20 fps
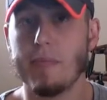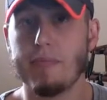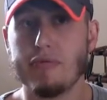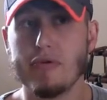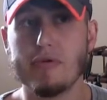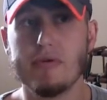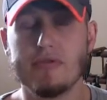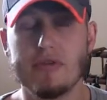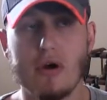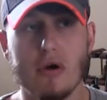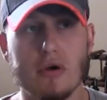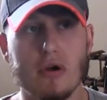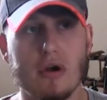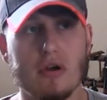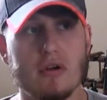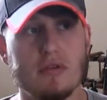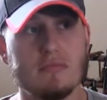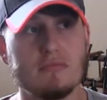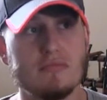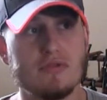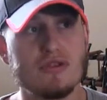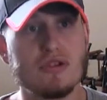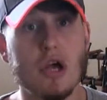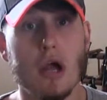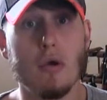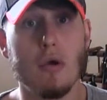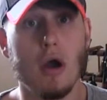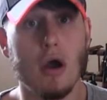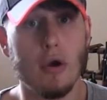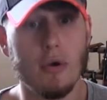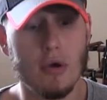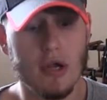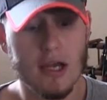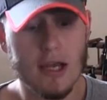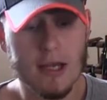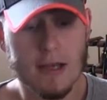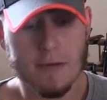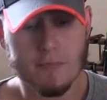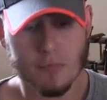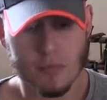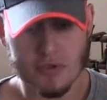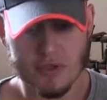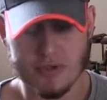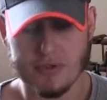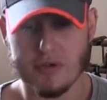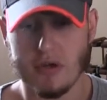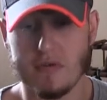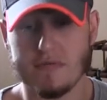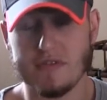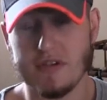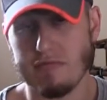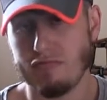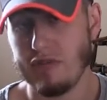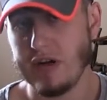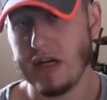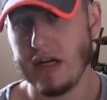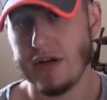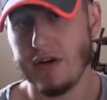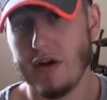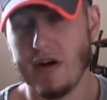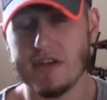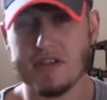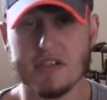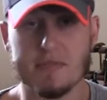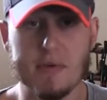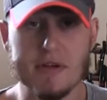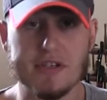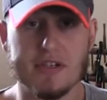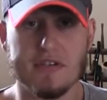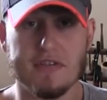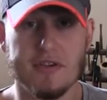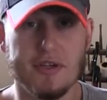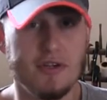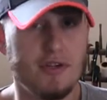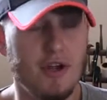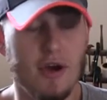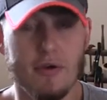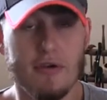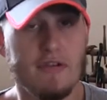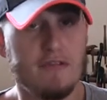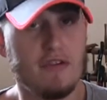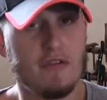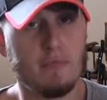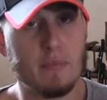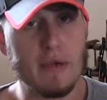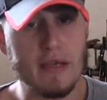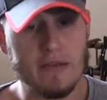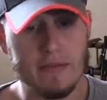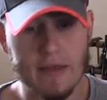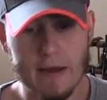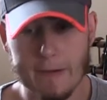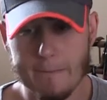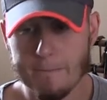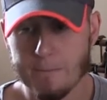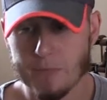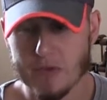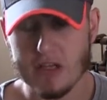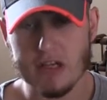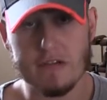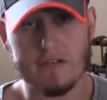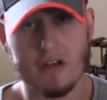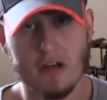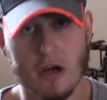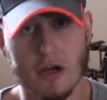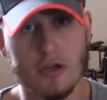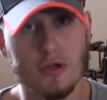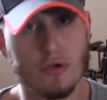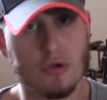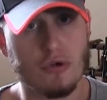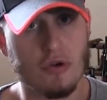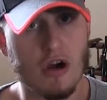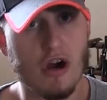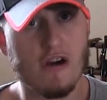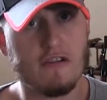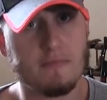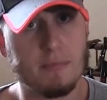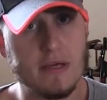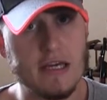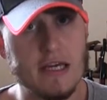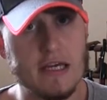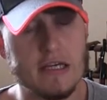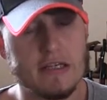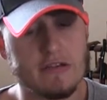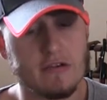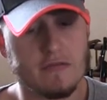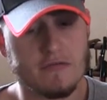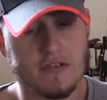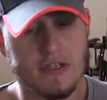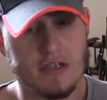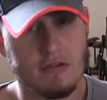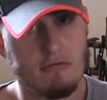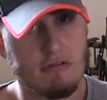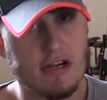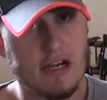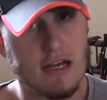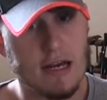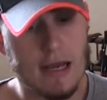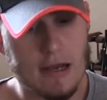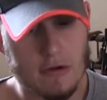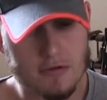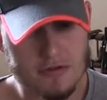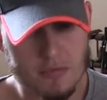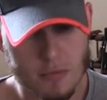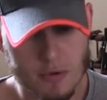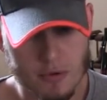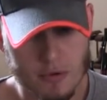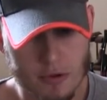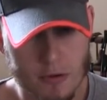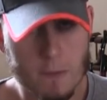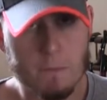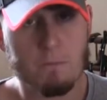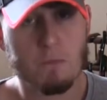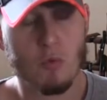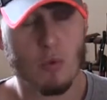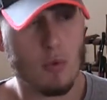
Brewdog Soho, which was obviously really nice, especially if you've been there and if you like your craft beers and obviously your real ales and whatnot.